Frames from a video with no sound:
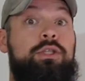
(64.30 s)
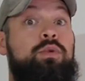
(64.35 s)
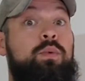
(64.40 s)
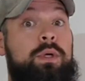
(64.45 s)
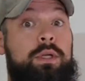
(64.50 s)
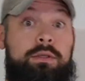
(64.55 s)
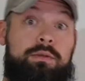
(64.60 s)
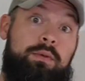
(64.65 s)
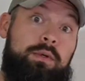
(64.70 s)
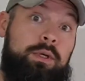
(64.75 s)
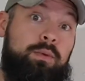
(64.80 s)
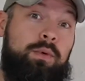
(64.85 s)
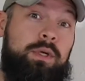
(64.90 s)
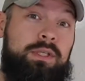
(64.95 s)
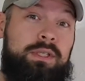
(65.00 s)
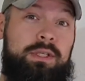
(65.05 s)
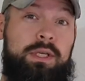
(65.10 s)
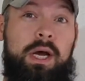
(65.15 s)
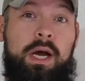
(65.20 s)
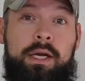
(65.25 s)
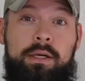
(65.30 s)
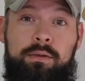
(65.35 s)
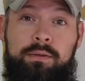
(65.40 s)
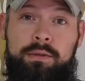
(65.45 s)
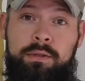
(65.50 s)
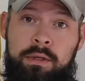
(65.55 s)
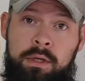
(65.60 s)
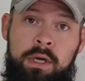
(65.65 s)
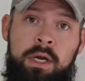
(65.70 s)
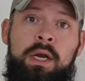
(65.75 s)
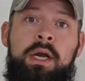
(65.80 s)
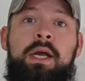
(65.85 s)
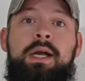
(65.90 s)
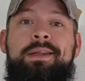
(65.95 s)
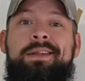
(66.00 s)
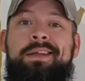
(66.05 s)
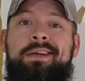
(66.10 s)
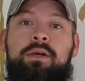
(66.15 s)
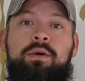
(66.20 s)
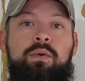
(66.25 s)
2021 styles. And
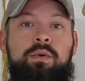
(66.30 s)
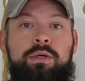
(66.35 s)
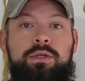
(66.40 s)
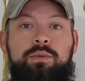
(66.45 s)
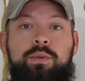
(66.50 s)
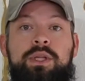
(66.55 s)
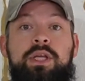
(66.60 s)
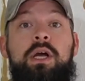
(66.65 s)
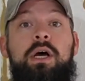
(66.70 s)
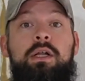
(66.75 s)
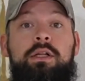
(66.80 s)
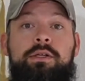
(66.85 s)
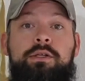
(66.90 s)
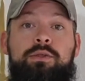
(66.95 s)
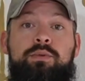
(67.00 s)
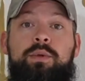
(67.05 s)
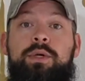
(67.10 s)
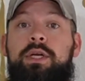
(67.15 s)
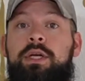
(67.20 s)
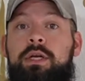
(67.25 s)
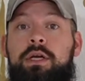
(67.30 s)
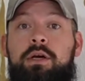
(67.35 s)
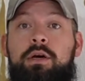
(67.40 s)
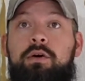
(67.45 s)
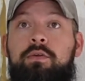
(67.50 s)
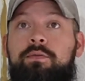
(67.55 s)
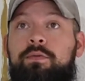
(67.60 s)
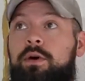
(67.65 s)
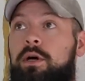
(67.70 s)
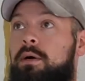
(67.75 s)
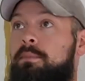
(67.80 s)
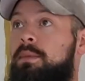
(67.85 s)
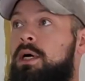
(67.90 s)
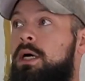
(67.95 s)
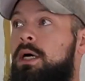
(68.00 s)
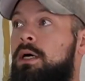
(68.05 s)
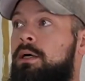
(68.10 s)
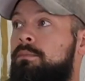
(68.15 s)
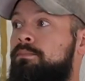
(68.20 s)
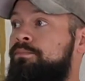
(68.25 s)
then of course with colors, we're going to go from
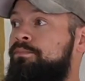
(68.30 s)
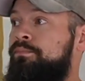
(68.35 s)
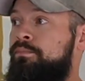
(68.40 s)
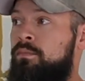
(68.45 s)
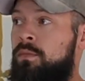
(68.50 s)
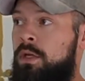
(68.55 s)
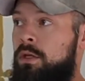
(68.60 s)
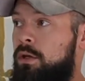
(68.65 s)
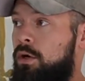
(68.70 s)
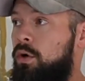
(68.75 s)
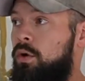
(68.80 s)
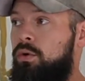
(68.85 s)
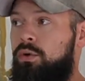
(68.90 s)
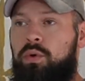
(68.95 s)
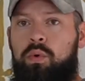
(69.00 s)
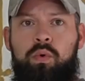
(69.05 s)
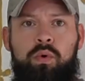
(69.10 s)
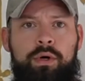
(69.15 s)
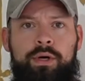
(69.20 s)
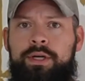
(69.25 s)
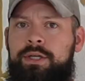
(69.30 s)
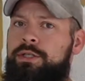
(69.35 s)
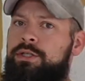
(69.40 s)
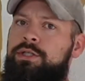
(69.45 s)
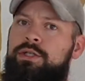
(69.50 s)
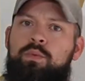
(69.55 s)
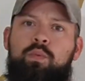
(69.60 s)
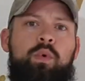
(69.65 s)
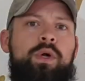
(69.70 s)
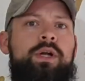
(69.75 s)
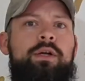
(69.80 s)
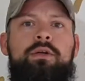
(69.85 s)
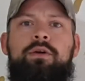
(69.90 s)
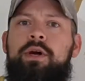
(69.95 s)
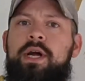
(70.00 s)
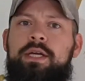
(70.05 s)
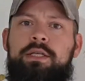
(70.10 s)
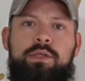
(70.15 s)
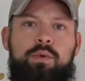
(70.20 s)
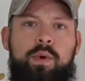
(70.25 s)
the old orange and weird
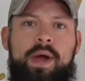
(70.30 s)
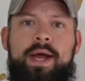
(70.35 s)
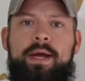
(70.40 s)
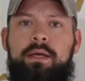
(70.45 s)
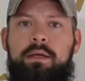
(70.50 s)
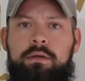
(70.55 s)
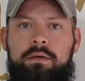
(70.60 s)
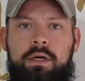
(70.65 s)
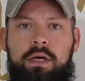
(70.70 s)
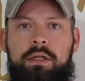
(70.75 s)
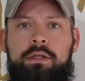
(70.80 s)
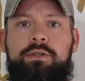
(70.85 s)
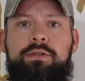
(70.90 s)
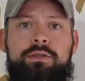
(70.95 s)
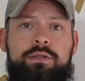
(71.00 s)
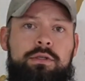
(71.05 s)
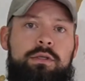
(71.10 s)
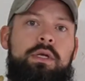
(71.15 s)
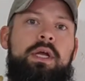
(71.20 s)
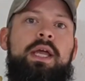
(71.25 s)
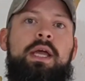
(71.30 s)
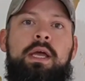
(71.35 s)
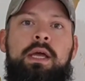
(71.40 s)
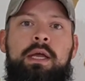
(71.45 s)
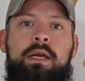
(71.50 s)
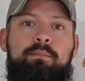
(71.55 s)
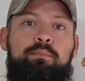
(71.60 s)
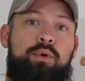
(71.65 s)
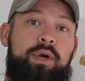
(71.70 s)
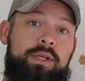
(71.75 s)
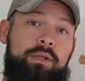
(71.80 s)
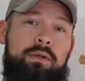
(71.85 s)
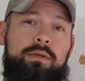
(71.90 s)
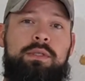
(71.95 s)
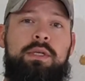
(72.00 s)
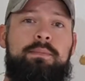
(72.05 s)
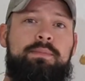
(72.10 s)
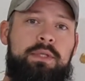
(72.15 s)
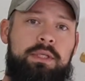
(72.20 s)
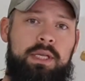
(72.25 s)
crazy whack colors and bring those
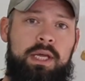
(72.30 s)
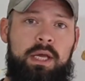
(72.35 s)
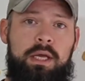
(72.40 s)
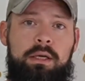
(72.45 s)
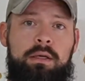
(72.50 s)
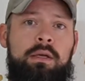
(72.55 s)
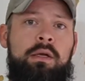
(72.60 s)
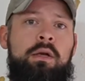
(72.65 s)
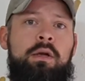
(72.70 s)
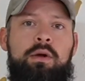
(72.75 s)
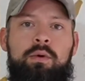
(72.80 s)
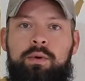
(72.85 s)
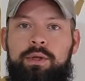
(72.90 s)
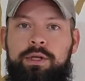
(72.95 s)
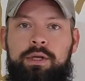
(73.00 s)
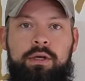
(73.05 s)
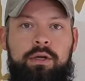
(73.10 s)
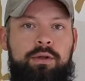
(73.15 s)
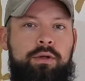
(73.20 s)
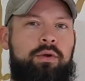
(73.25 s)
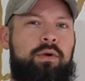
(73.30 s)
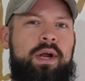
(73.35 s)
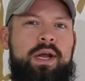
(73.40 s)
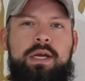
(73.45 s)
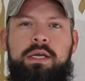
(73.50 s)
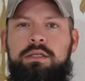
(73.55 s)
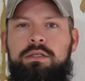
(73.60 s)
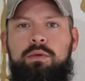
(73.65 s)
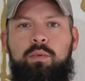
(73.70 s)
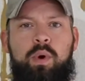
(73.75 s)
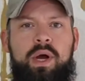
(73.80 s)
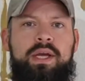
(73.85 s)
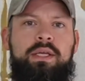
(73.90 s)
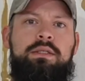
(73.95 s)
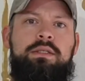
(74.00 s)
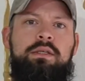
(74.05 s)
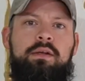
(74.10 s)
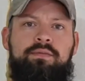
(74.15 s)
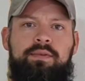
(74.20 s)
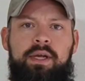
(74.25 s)
up to date with, you know, the grays, the whites,
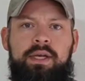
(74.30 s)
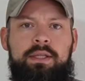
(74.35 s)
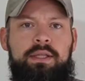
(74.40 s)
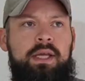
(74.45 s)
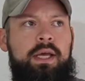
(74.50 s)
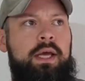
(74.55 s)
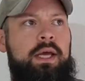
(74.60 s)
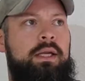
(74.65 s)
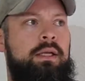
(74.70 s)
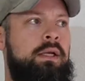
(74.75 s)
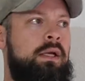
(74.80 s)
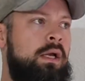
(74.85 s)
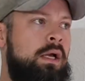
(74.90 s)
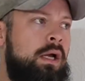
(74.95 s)
stuff like that.